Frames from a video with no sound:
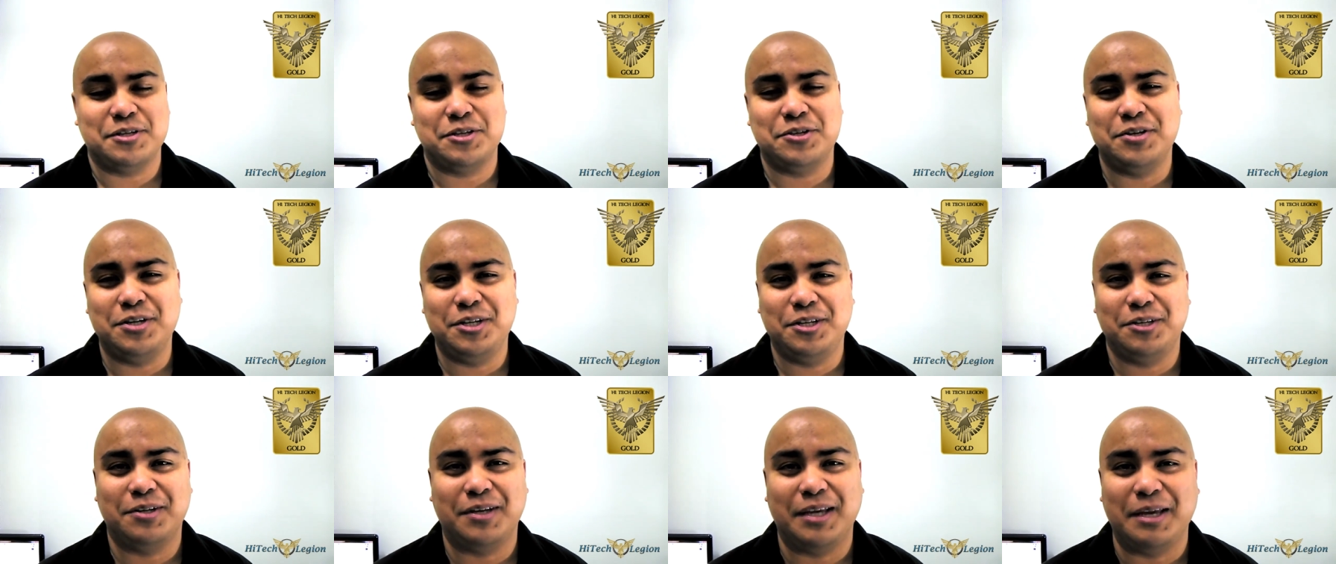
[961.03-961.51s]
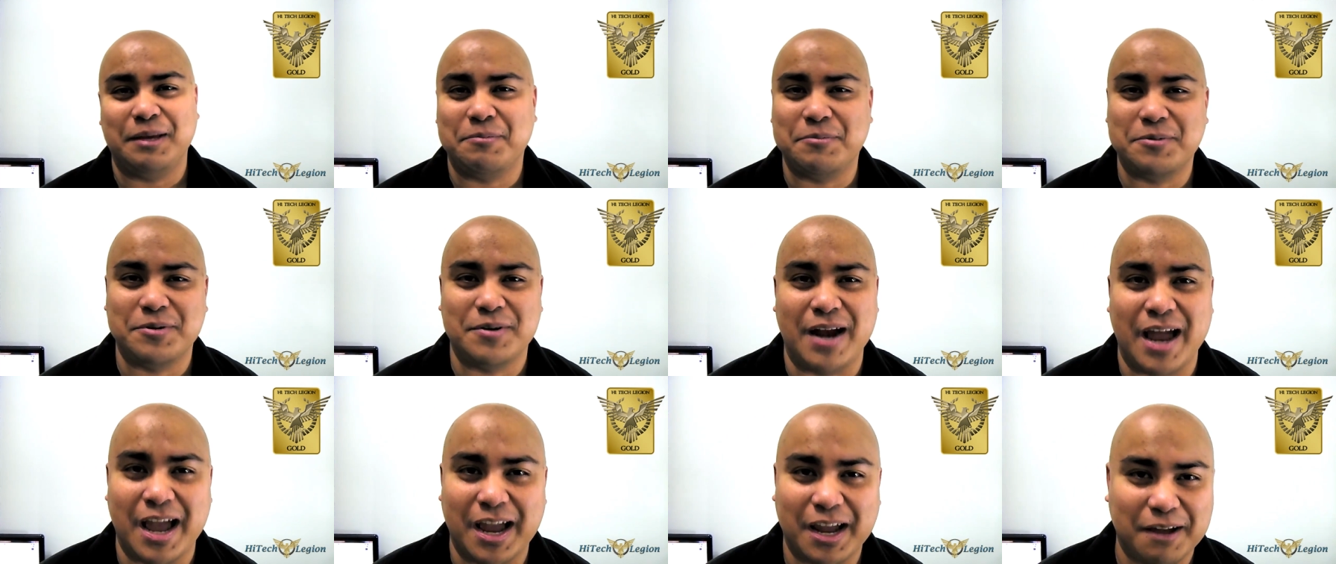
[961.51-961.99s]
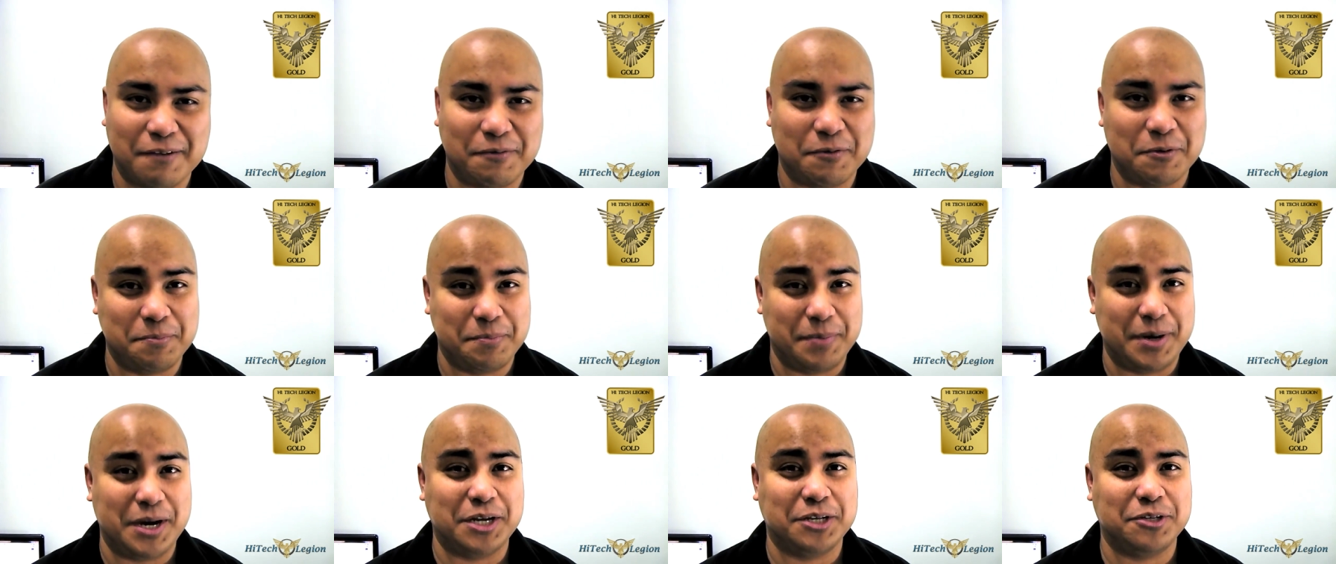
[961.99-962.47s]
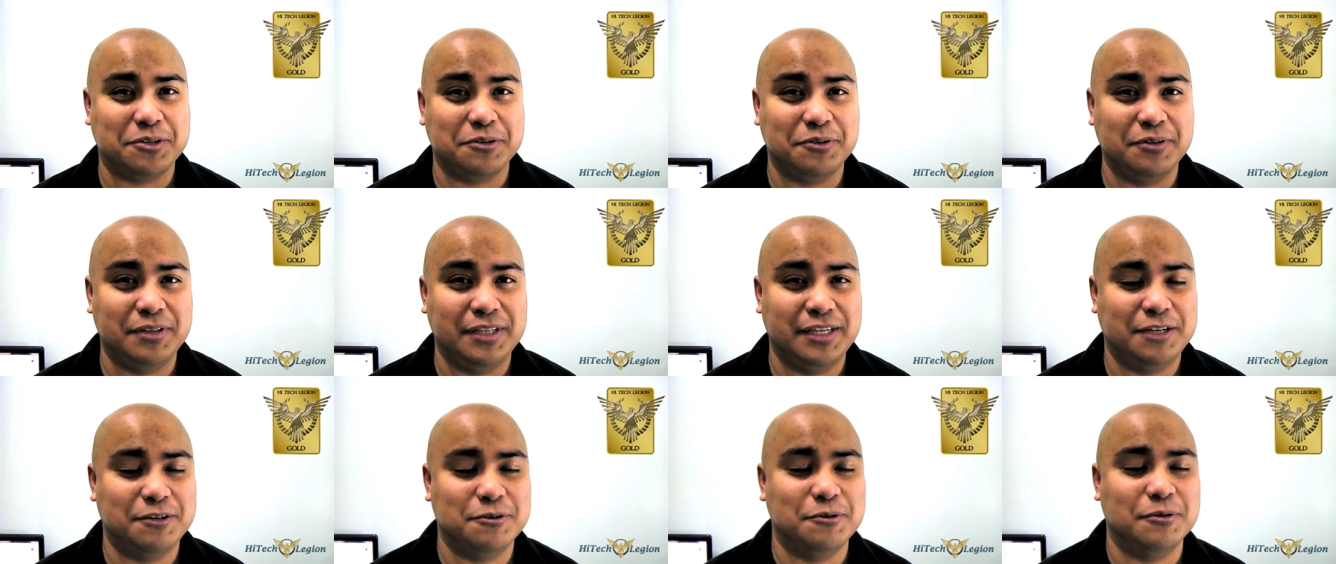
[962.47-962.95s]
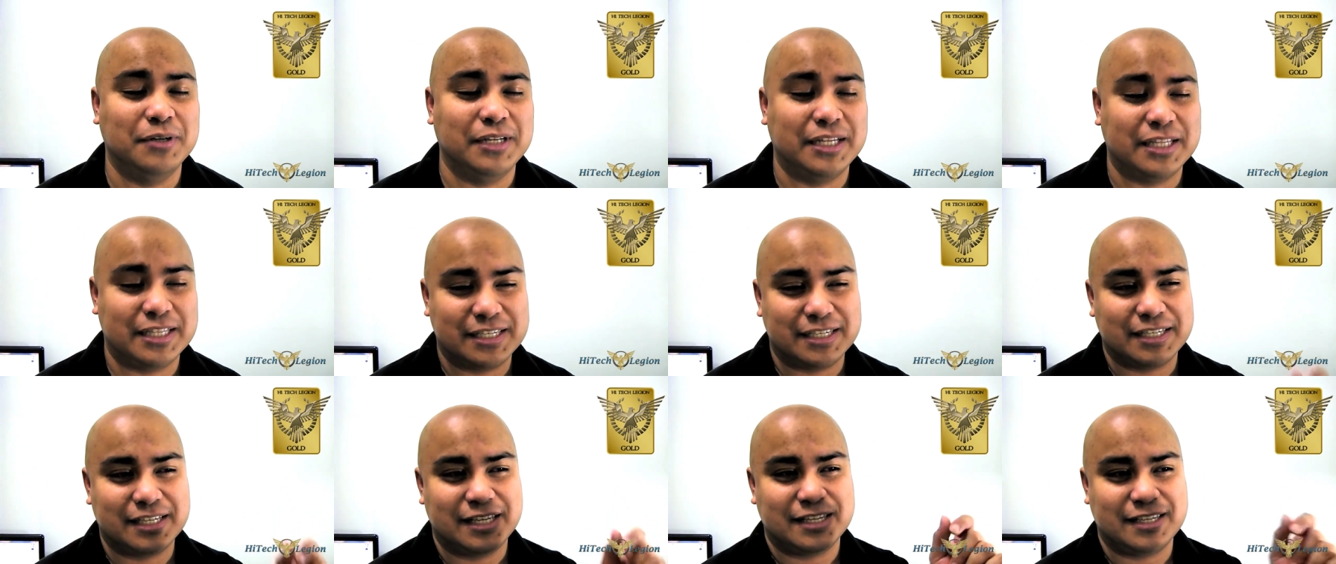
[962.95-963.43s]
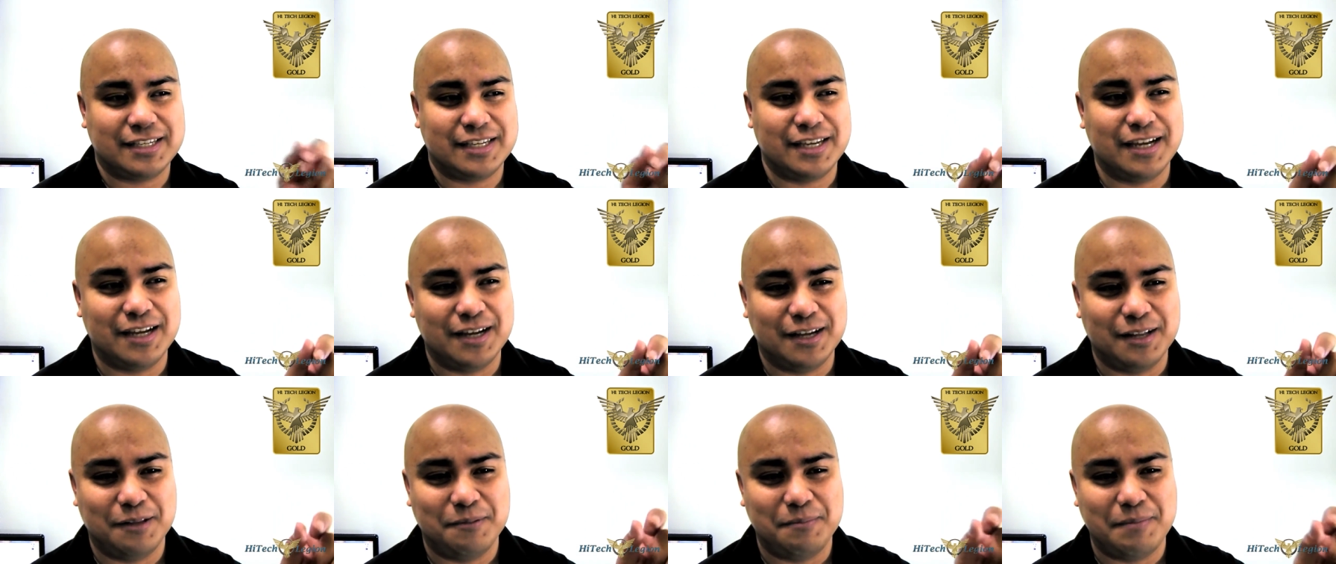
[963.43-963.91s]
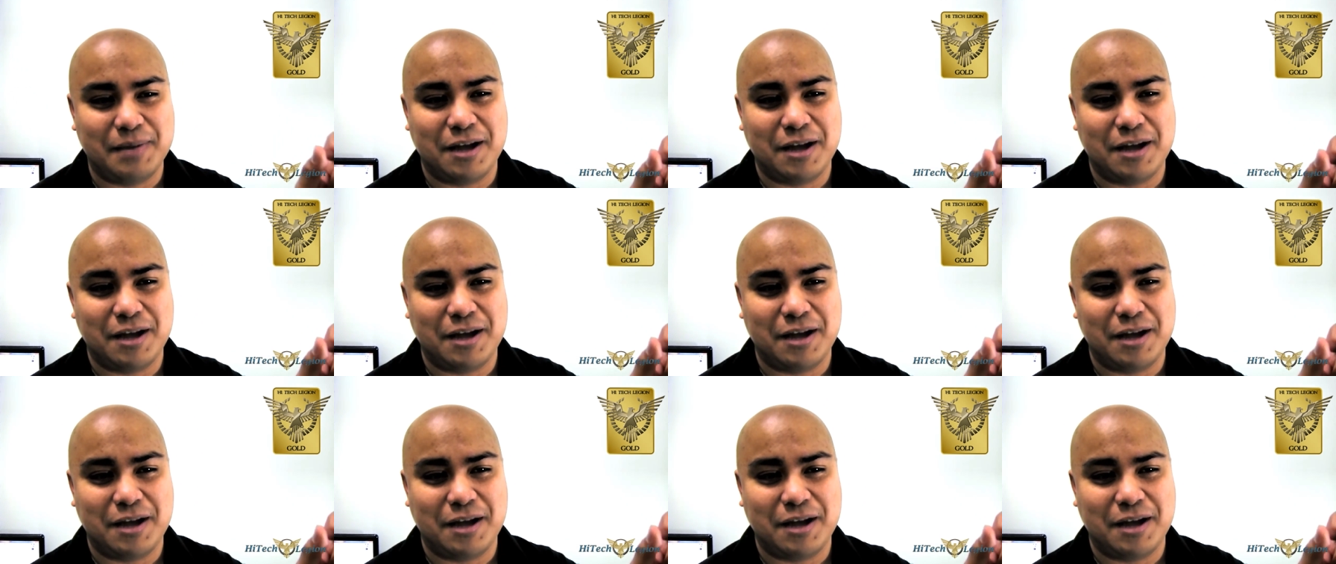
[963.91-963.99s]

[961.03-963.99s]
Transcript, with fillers: that you need to keep track of compared to the CoolIT's single